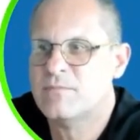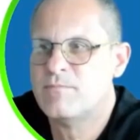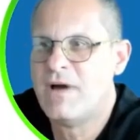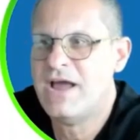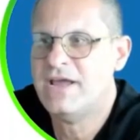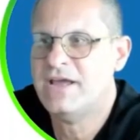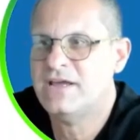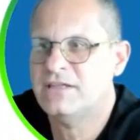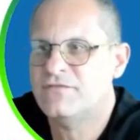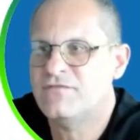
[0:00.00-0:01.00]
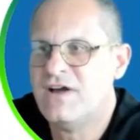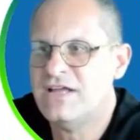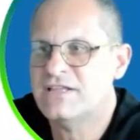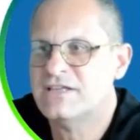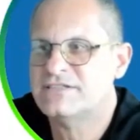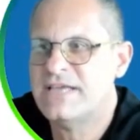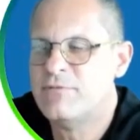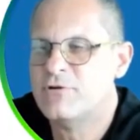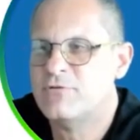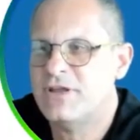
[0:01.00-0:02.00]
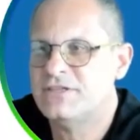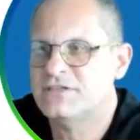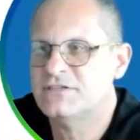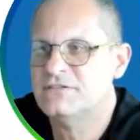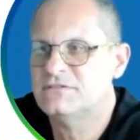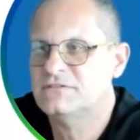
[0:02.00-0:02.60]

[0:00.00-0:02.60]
by a defined separator.